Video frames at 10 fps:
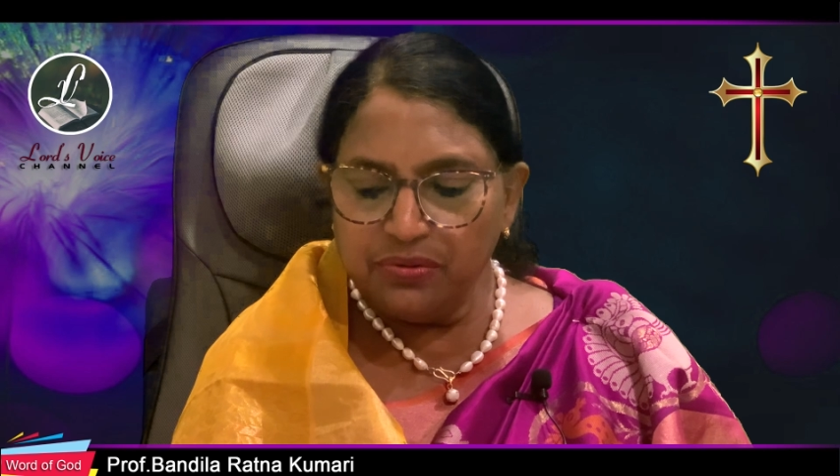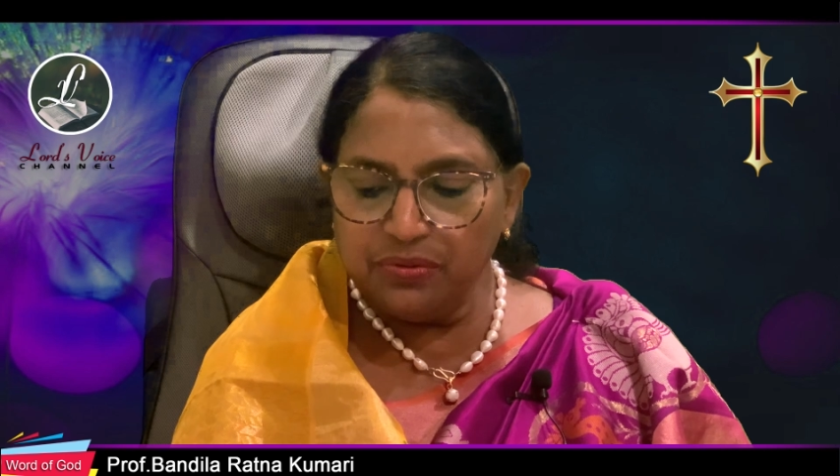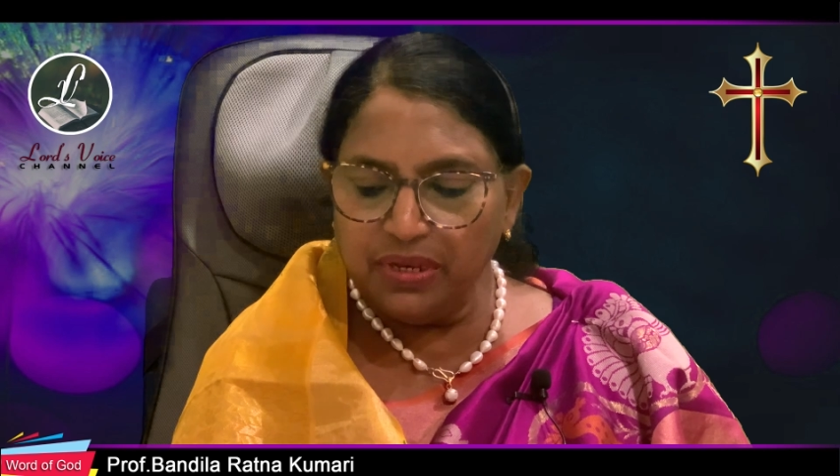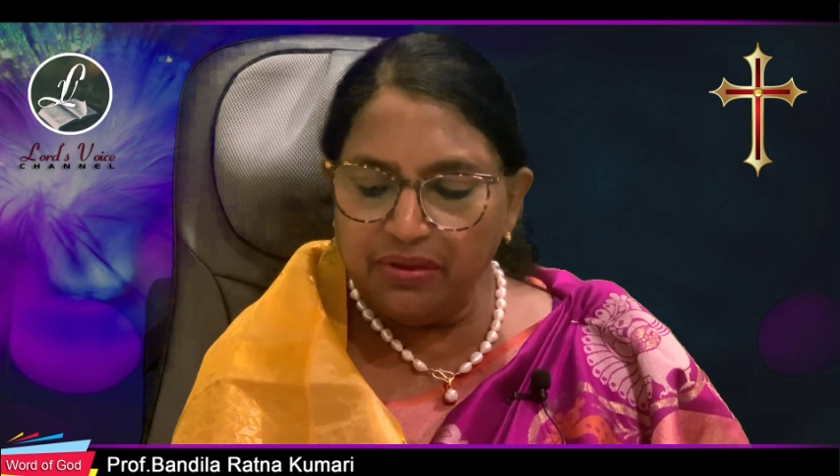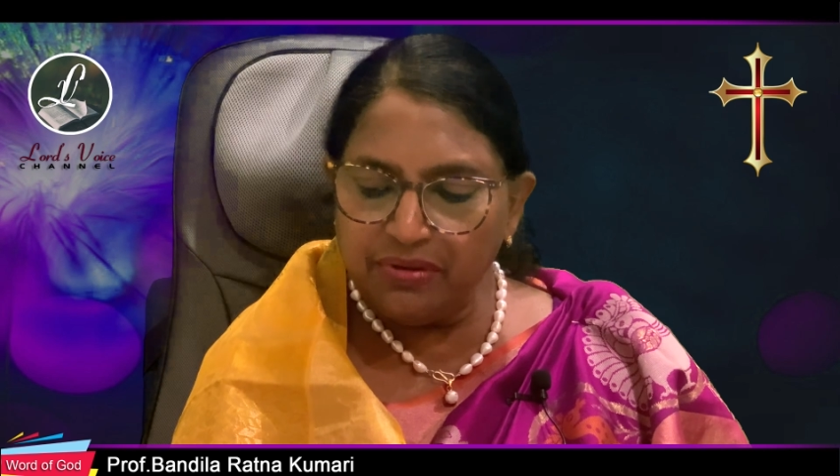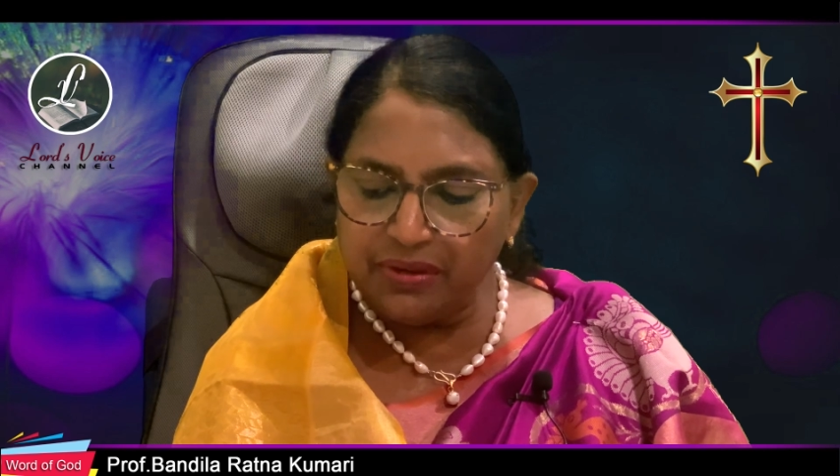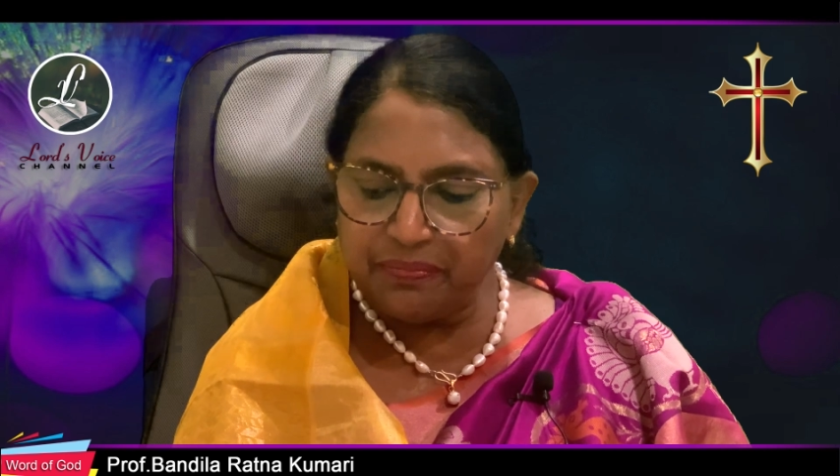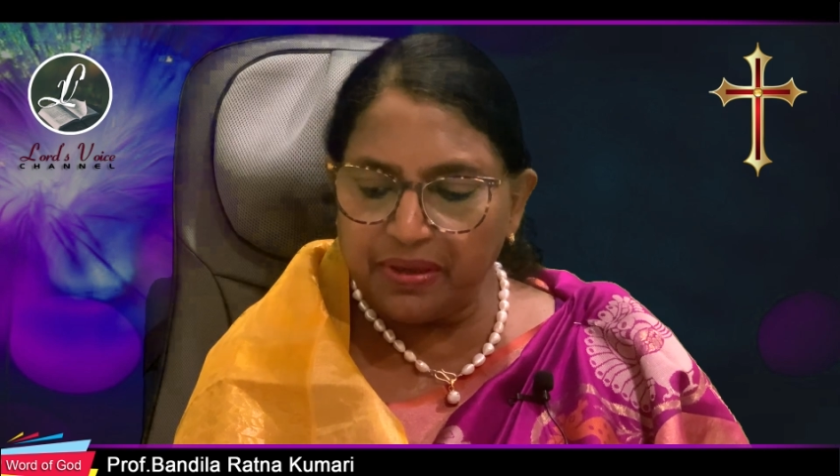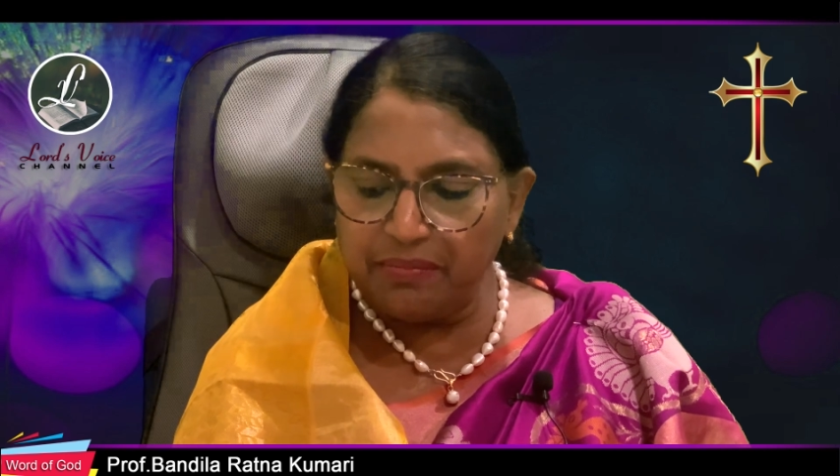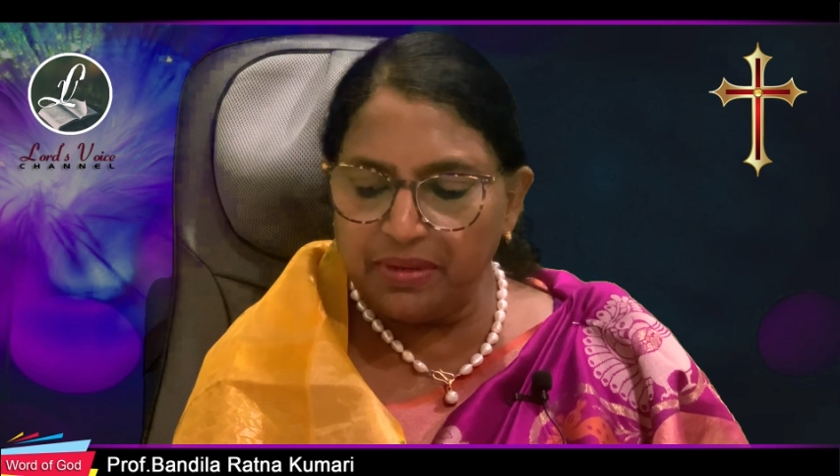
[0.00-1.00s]
to leave her
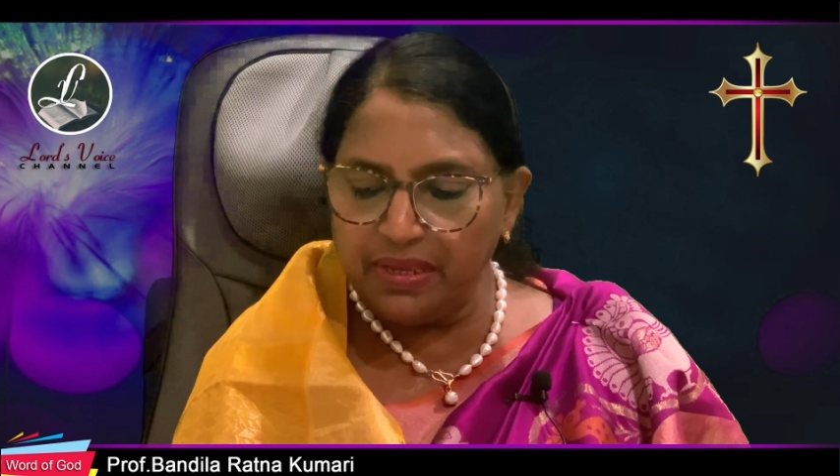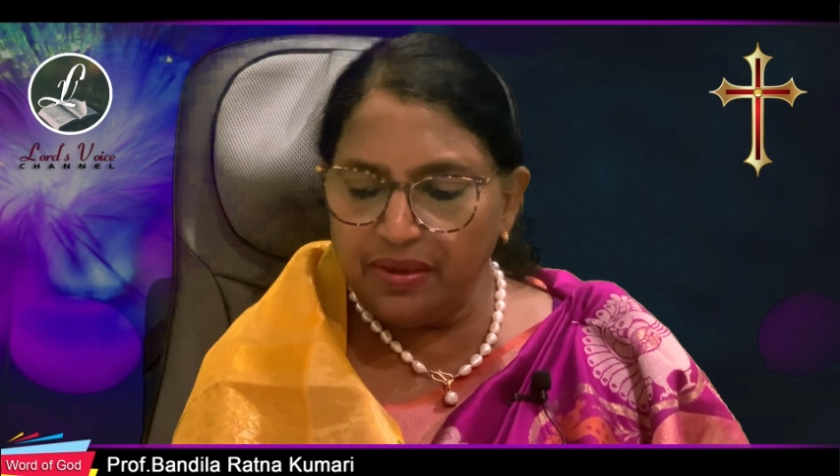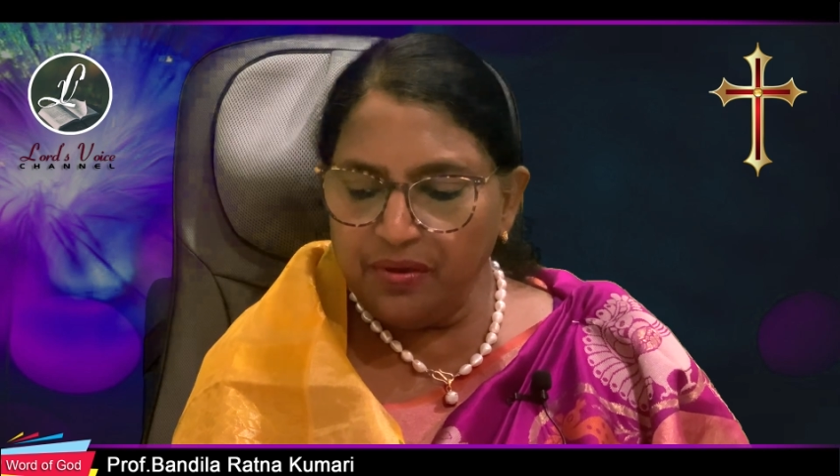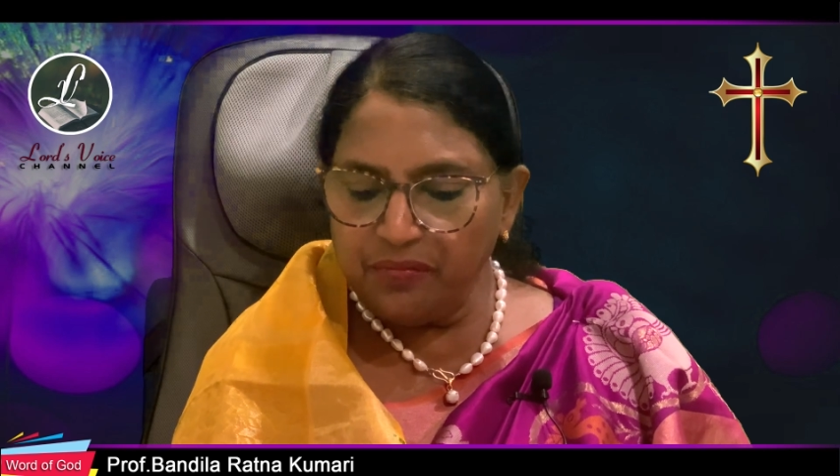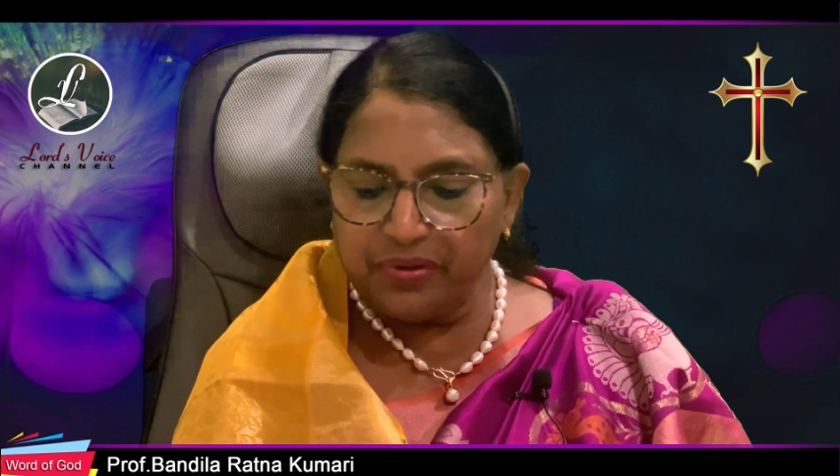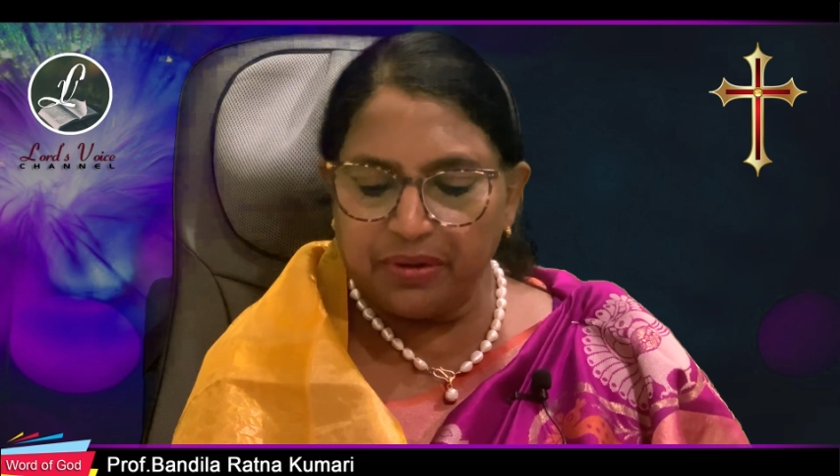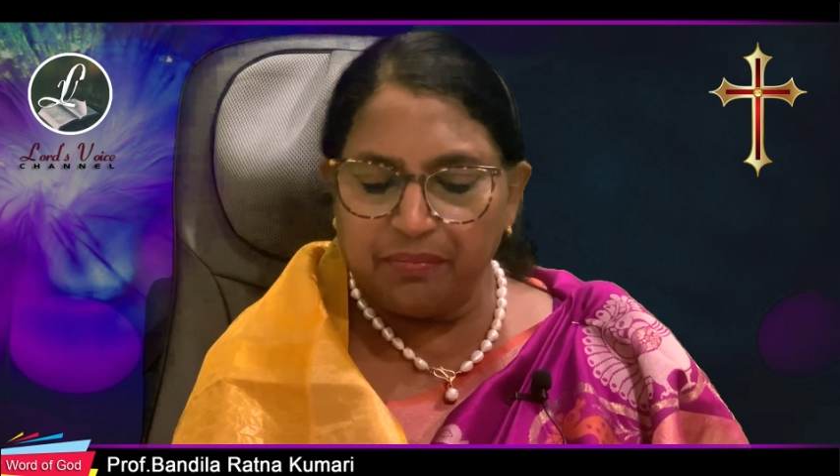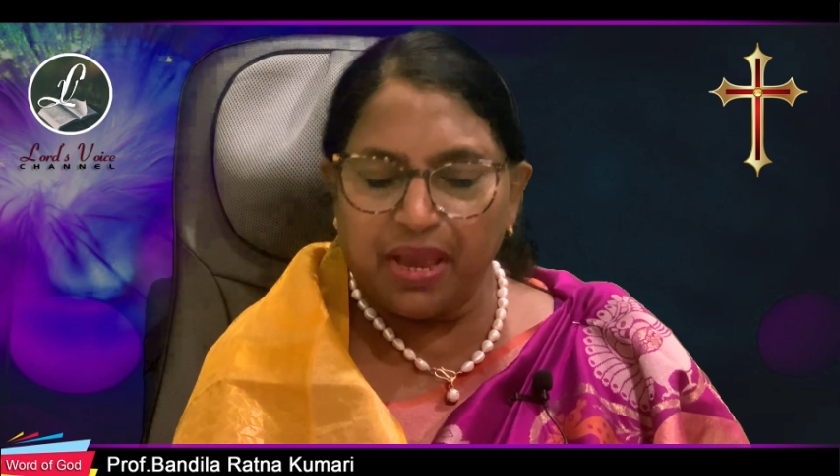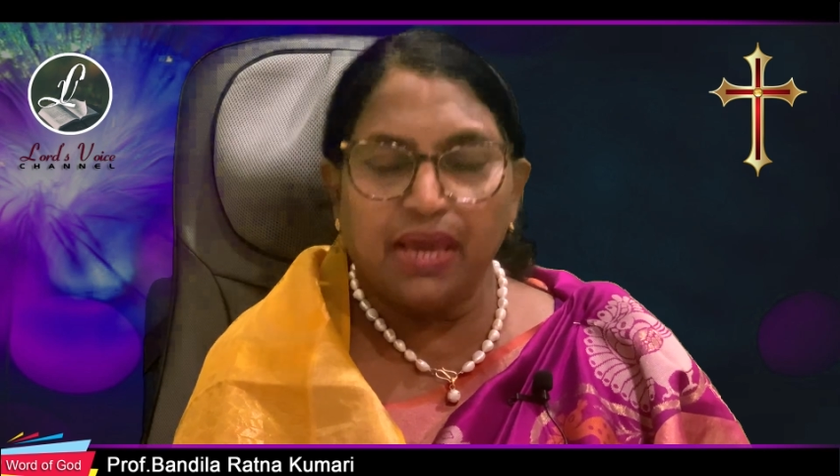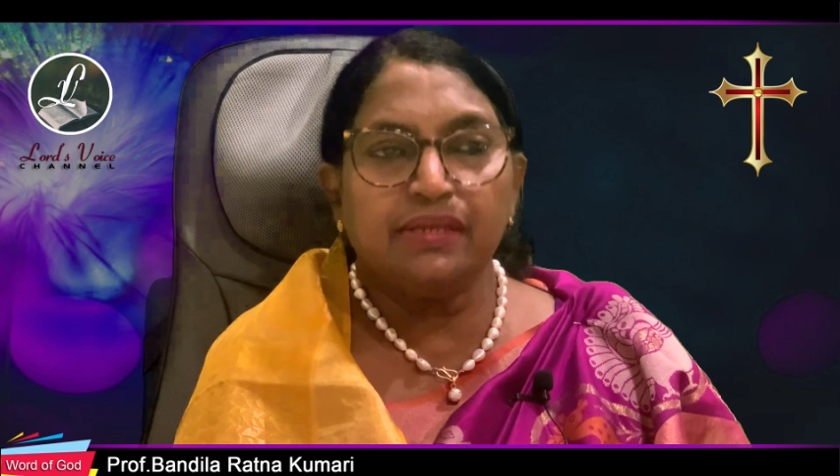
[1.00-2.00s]
family for a
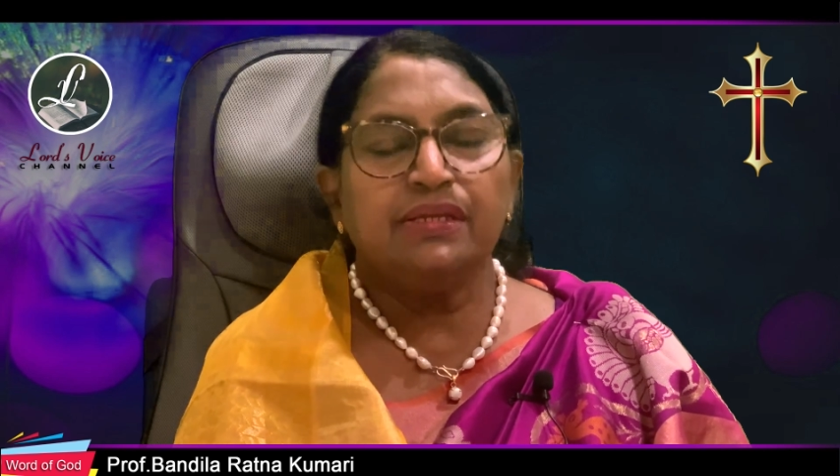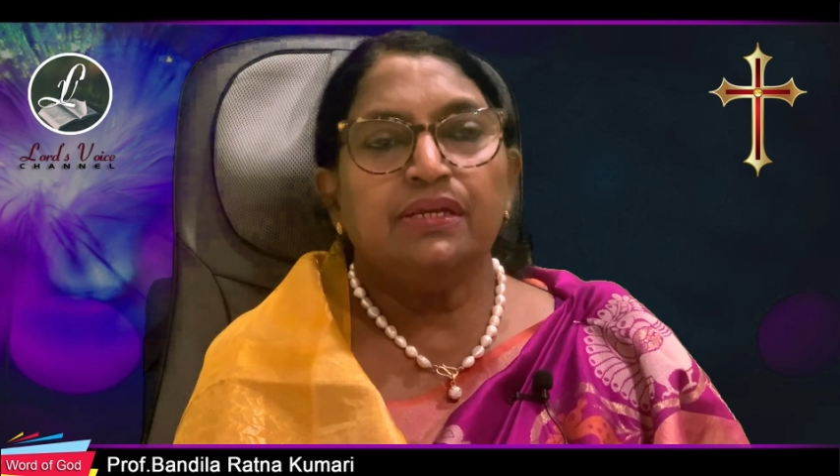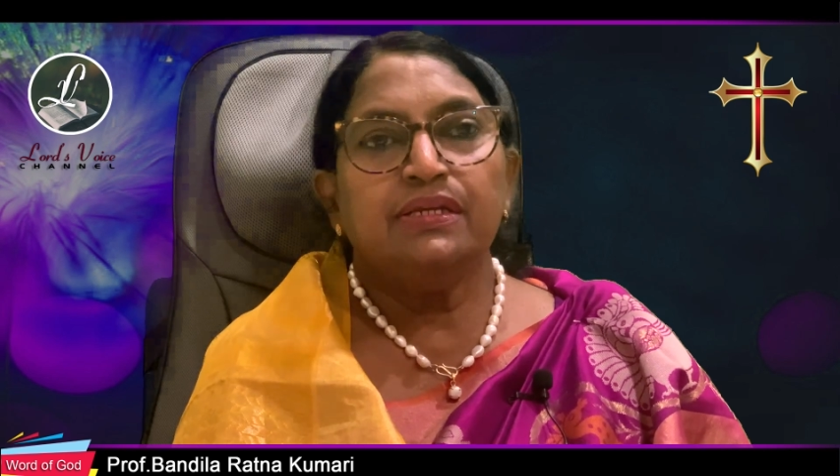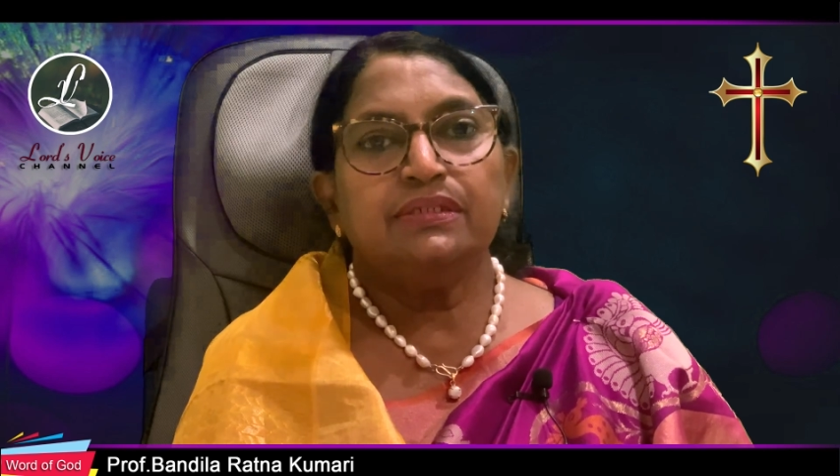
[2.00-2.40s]
man